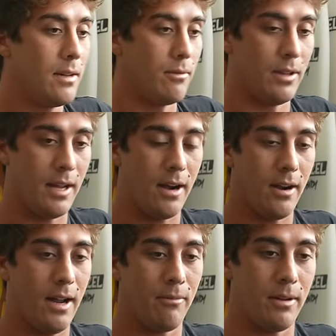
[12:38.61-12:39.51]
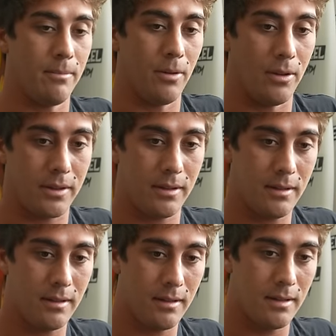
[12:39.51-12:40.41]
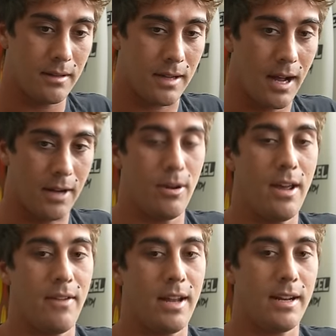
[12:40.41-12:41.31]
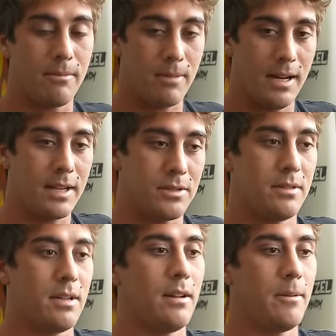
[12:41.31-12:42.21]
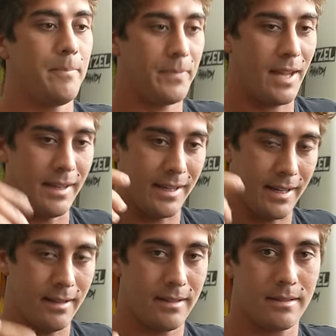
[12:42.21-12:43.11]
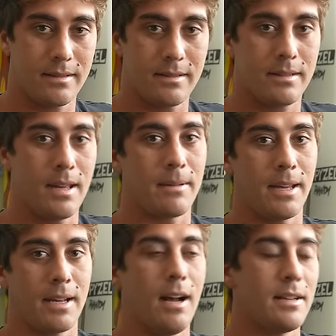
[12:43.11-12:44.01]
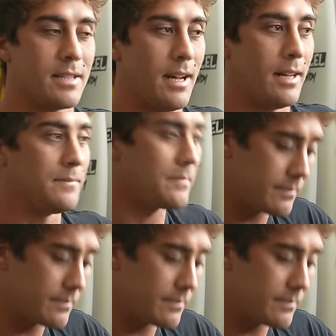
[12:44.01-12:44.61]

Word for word: We're there, and we both caught a wave, ended up right next to each other, and then get kept getting caught inside.